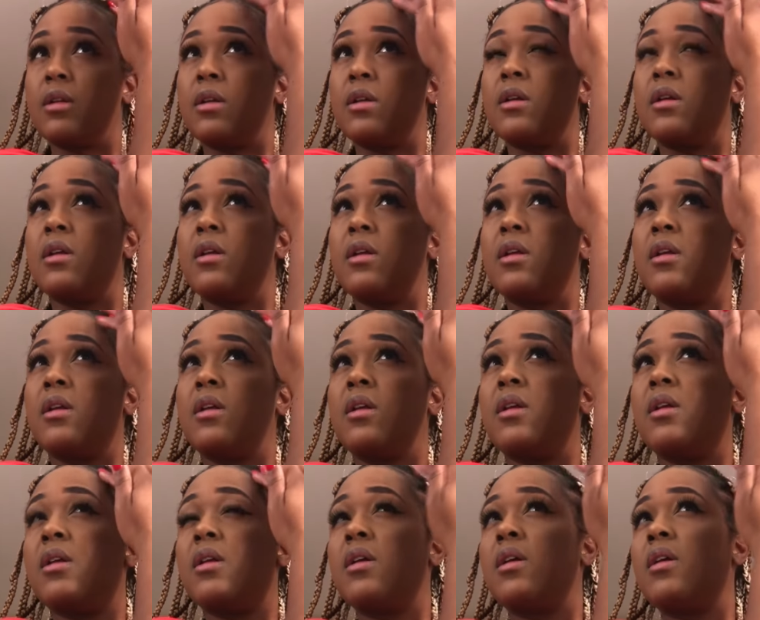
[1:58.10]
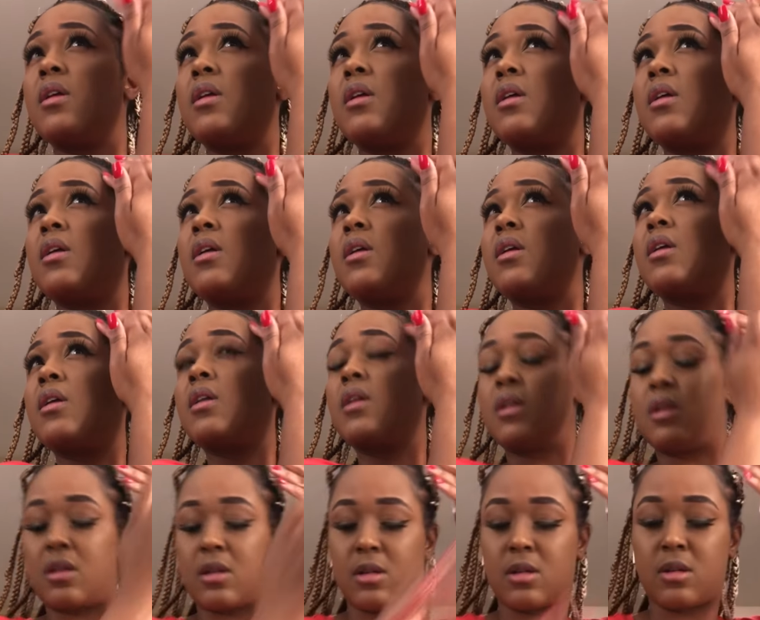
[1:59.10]

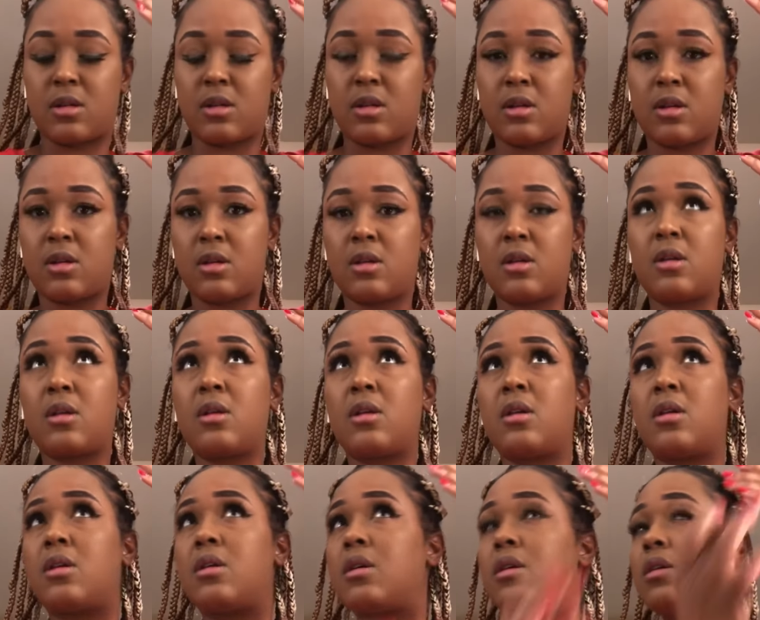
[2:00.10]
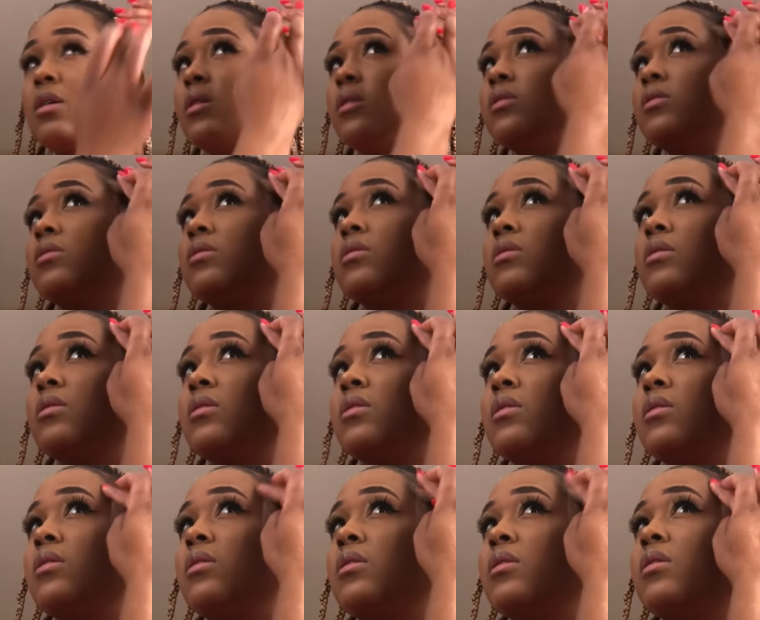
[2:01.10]

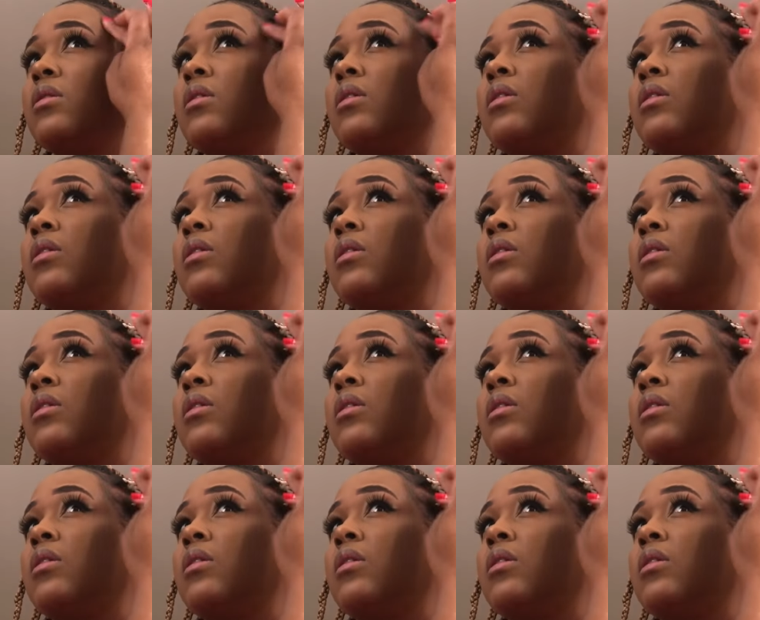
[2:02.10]
Nobody speaks.